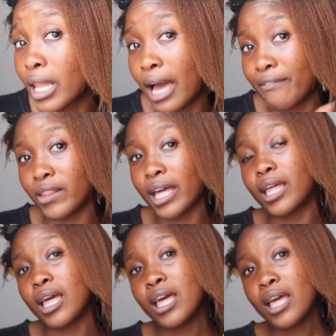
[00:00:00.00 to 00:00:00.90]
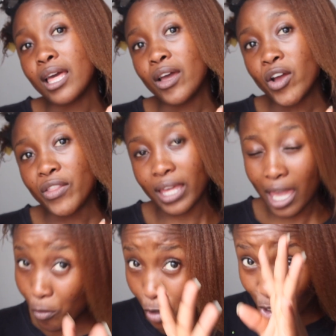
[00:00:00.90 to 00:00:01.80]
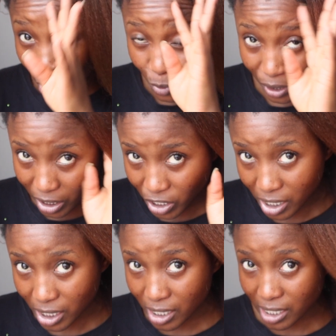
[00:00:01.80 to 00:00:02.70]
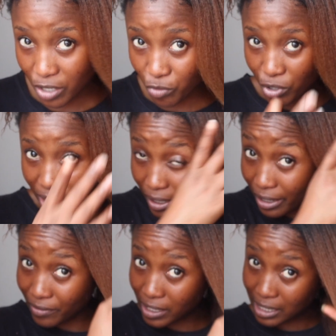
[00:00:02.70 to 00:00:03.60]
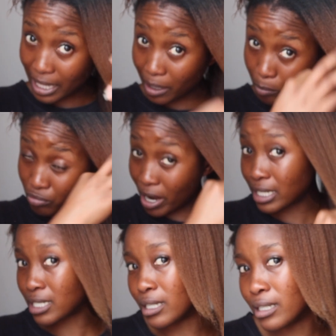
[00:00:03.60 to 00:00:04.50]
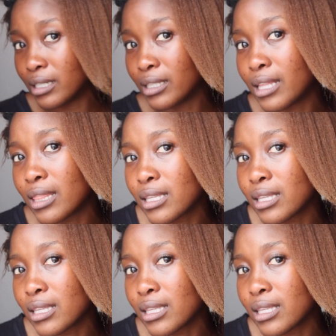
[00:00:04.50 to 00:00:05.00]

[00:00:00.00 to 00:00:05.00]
Like, I feel like the camera's not doing it justice. In real life it's like brighter than